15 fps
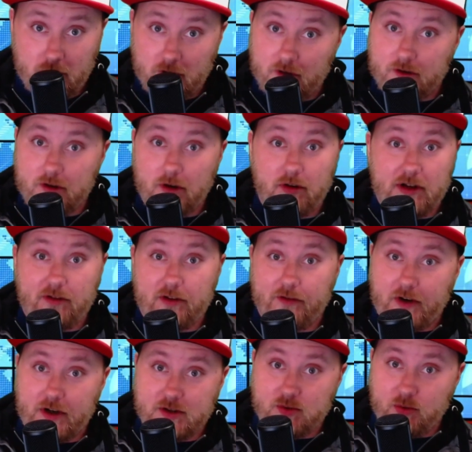don't leave the
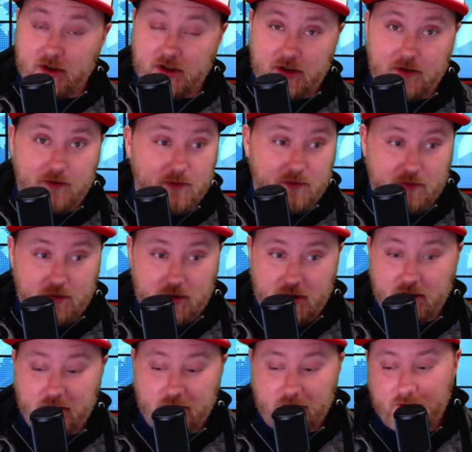first one in
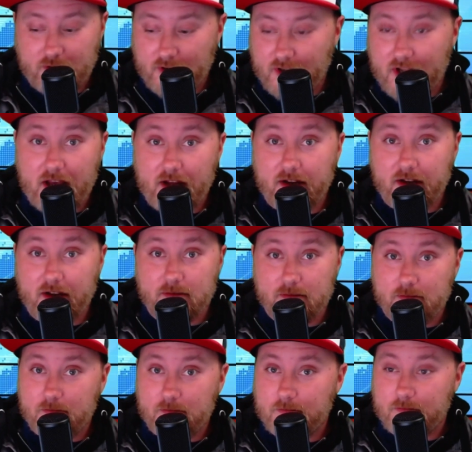the edit.
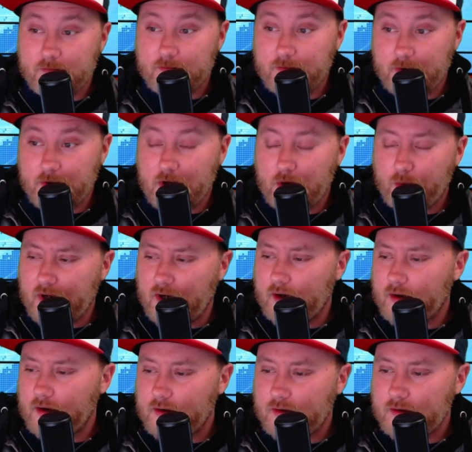Oh wait,
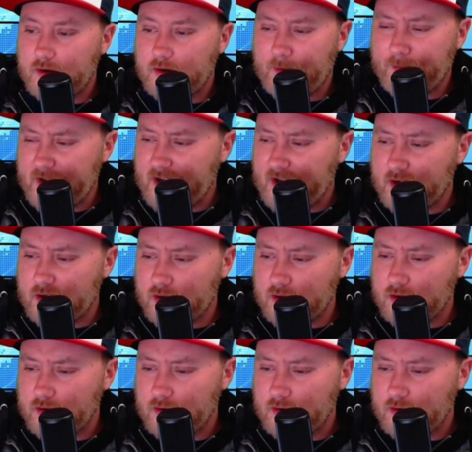I'm the editor.